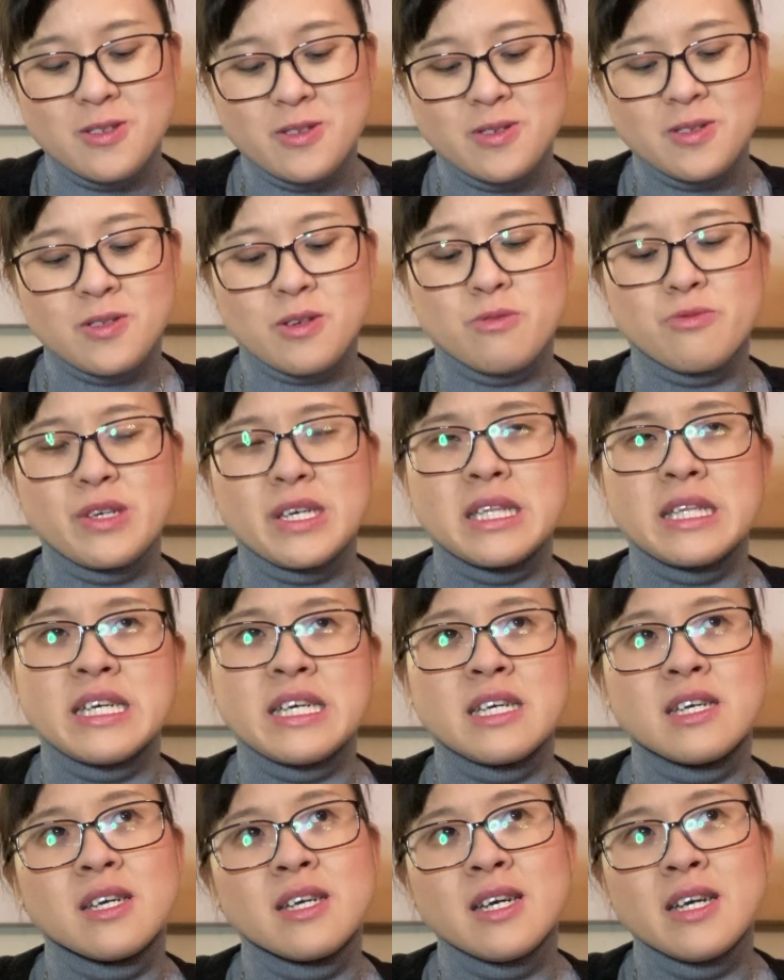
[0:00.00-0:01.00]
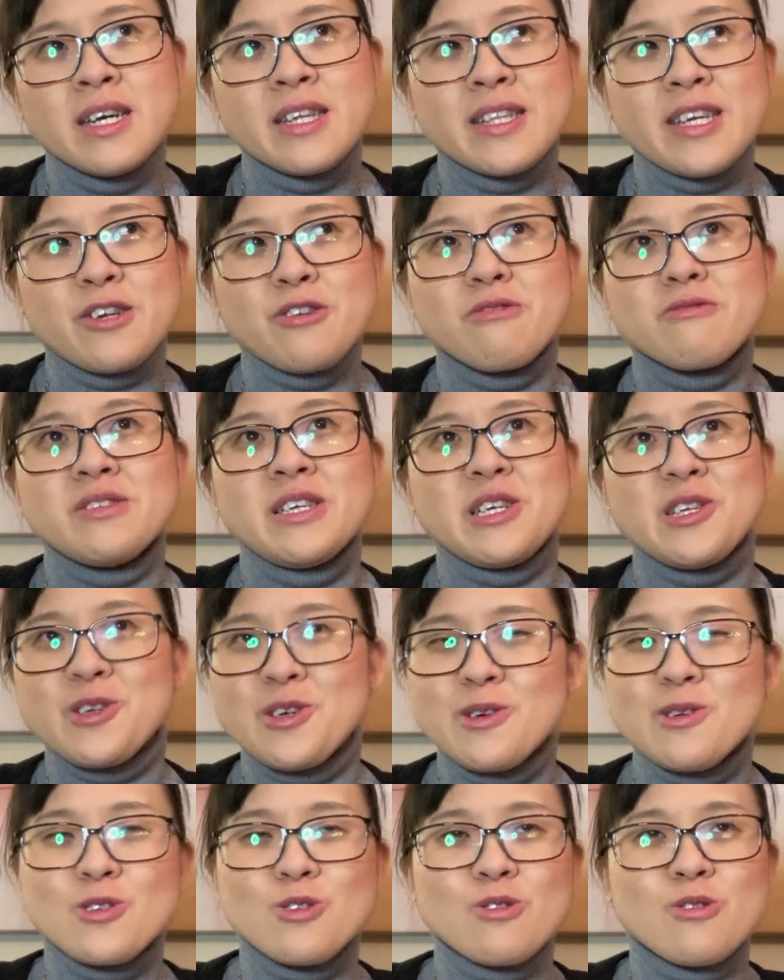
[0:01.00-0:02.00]
So really, they don't need
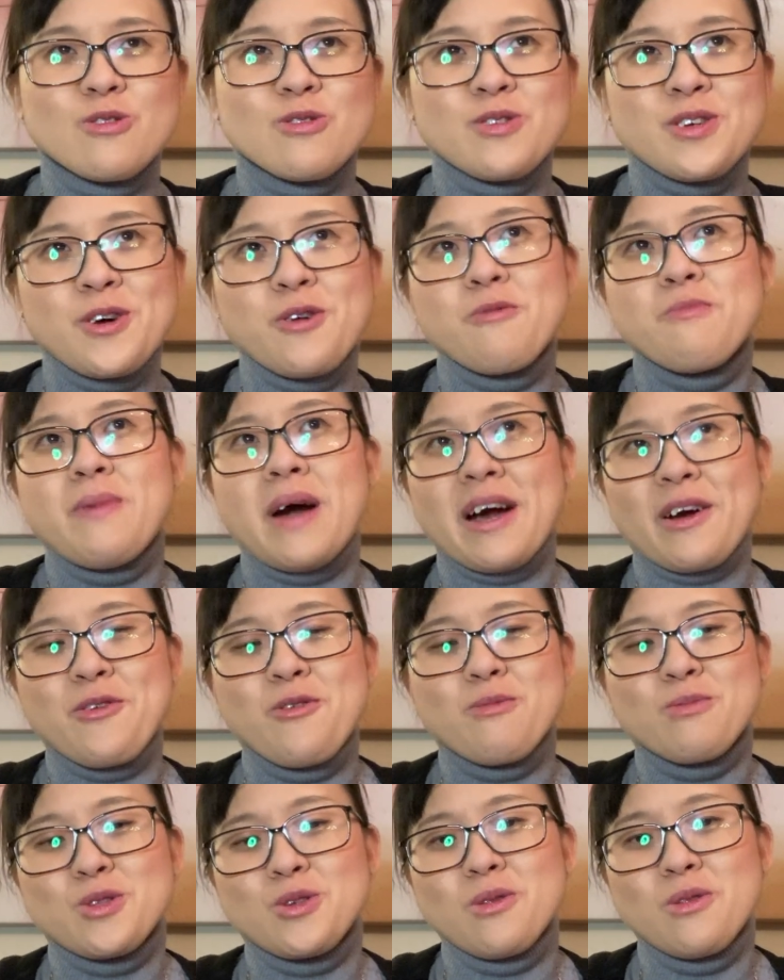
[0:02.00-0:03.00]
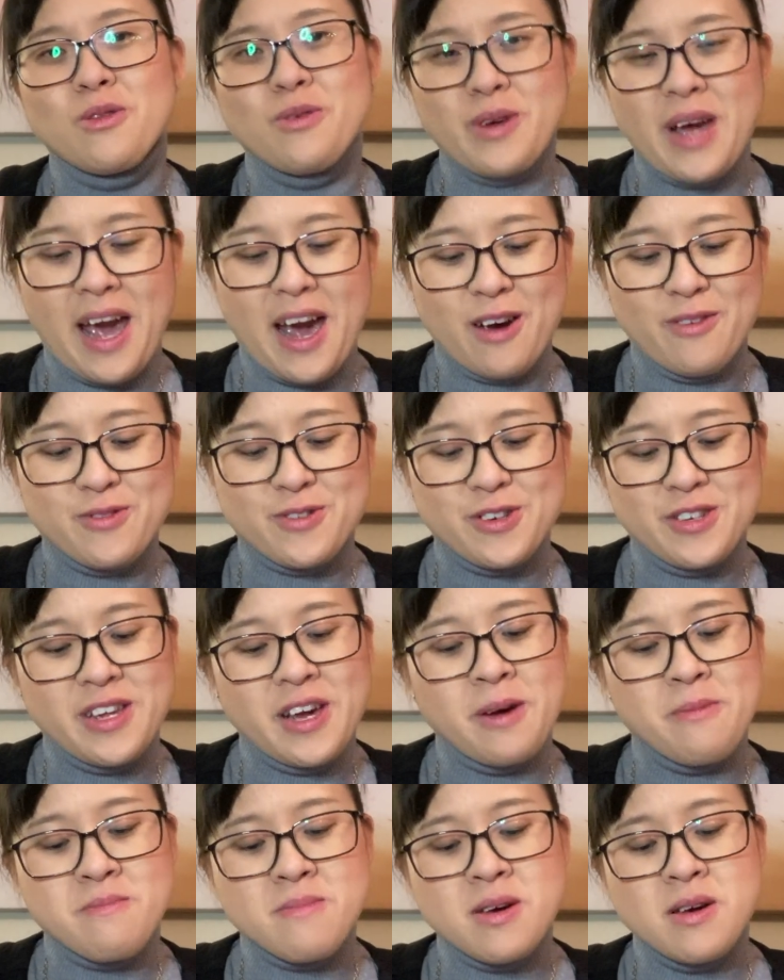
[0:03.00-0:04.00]
you to go back home to look after
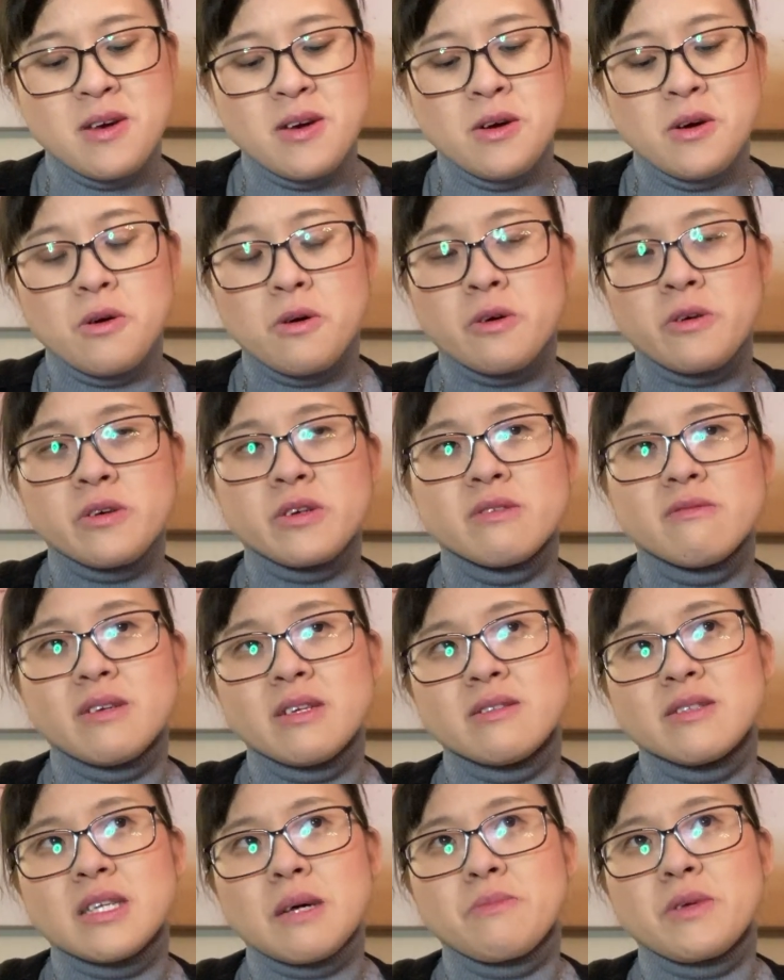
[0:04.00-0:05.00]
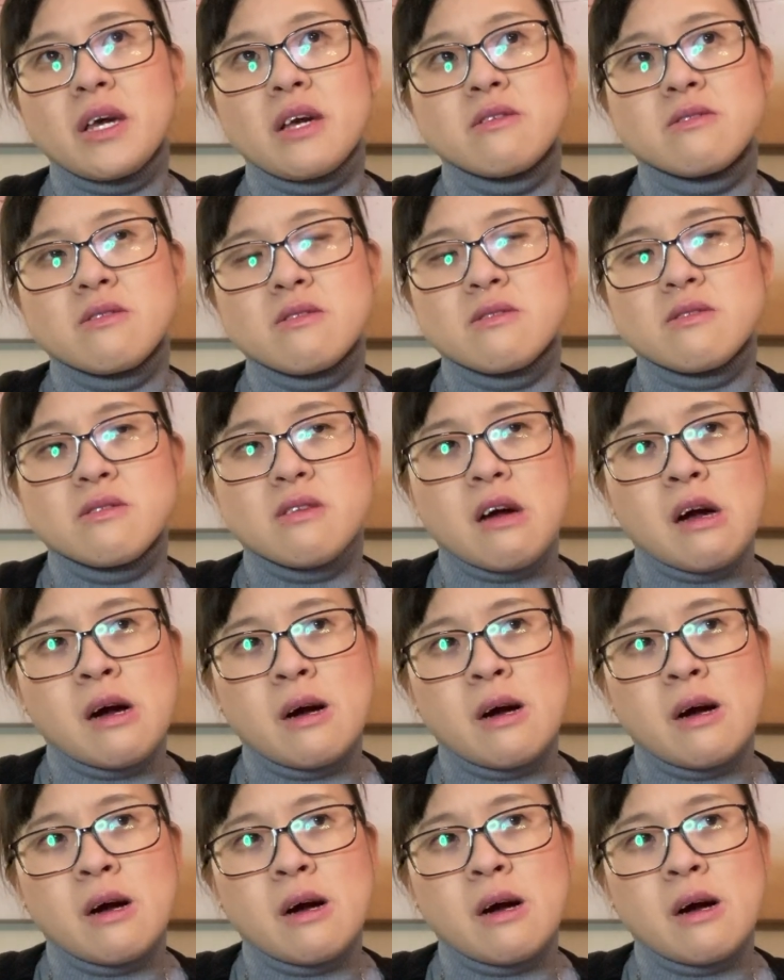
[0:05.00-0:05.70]
them. Or in some cases,